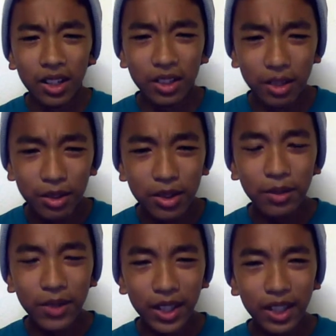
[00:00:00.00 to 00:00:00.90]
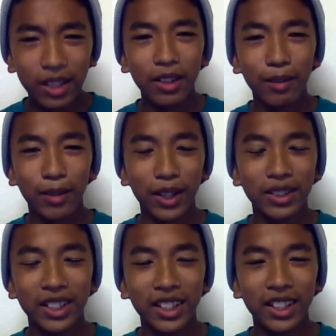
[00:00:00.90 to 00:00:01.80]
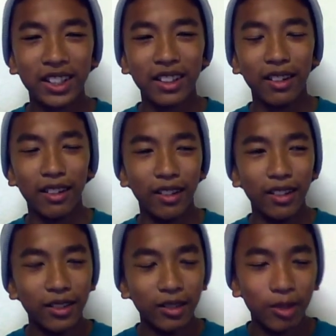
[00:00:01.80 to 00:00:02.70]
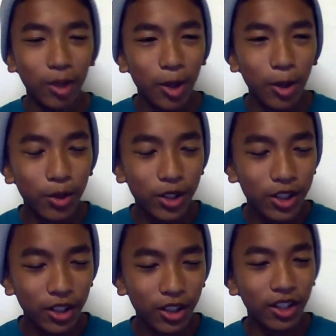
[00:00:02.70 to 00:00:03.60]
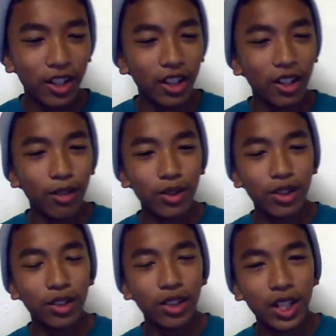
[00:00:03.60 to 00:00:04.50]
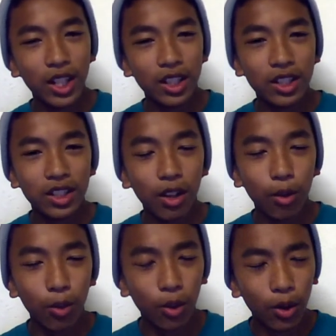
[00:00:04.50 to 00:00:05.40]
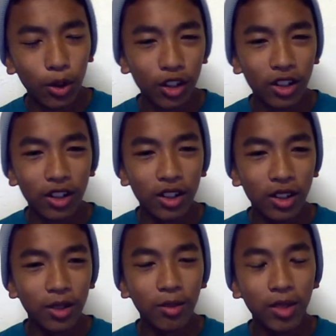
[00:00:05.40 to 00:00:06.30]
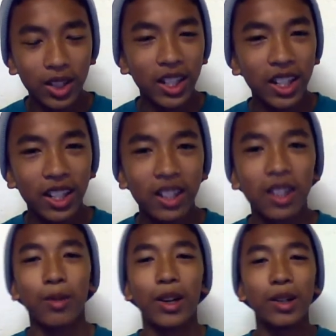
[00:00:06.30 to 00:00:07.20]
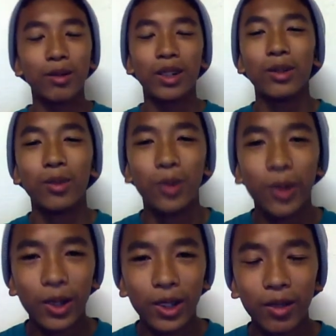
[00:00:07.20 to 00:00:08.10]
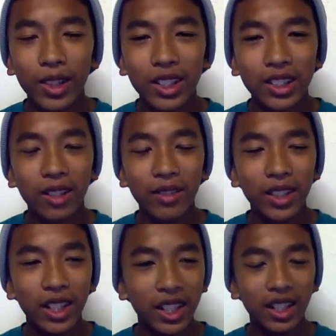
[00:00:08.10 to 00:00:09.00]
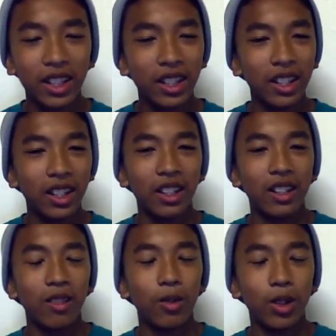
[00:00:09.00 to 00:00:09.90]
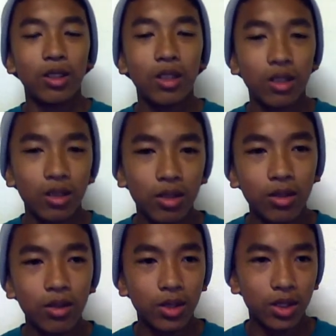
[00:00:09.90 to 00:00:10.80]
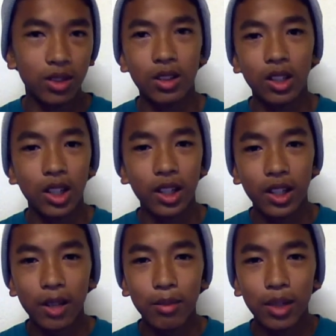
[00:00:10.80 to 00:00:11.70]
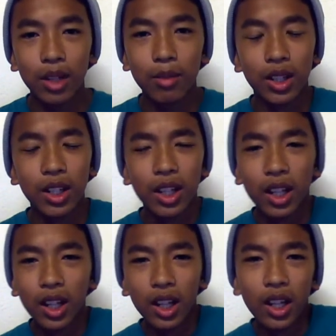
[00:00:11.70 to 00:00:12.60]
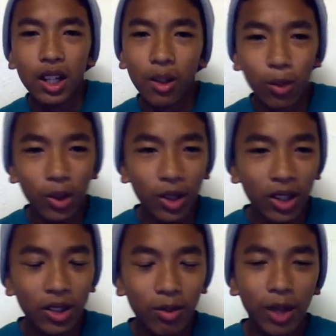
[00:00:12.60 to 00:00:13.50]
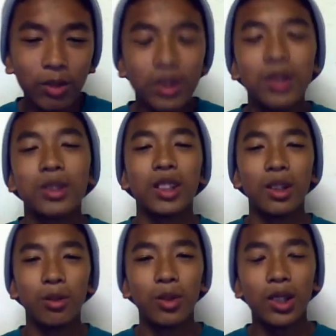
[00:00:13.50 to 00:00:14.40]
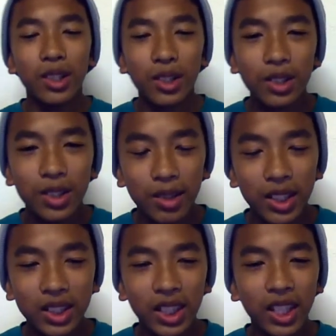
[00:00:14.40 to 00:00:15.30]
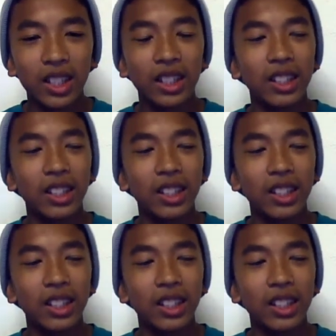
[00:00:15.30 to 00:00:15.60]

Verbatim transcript: a YouTube video about saying, "Oh, we should we should get a war." And what the heck? Why you want a war when it's already well? There's a lot of game being, but war. Why would you start war on YouTube? That's like